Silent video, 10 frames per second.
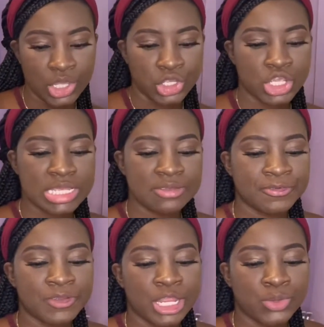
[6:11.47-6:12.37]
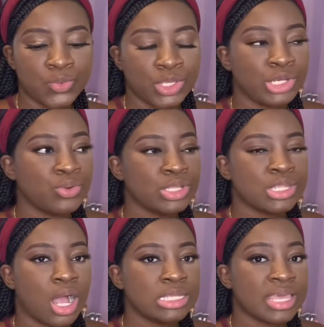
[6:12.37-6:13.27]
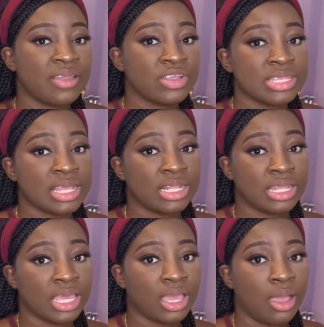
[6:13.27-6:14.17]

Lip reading: She's a friend who you don't talk to every single day,